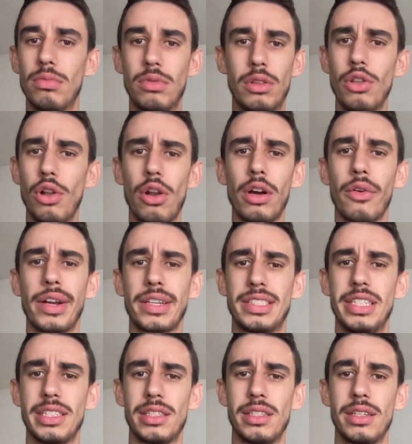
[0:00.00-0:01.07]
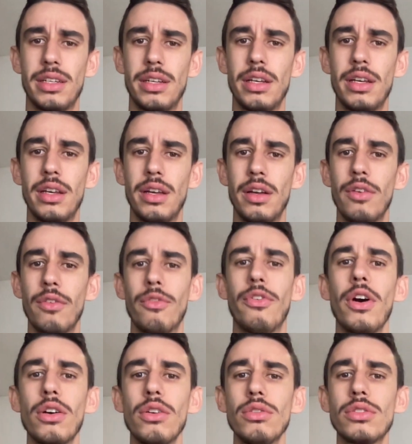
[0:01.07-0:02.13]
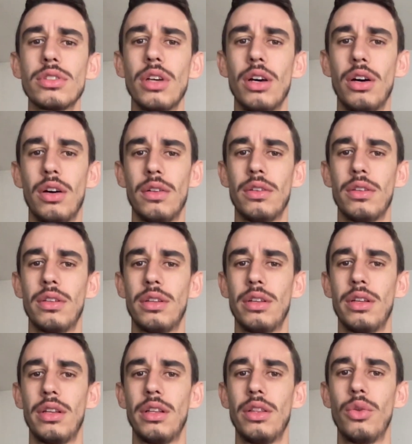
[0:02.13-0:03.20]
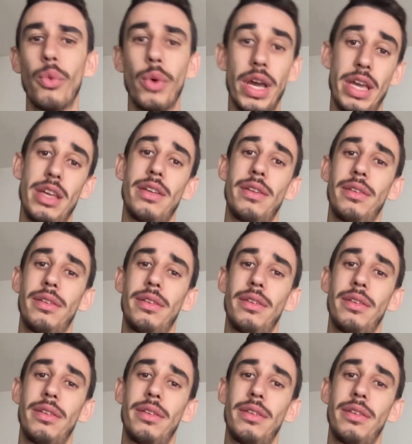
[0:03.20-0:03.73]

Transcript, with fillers: No longer exist. Focus on the way.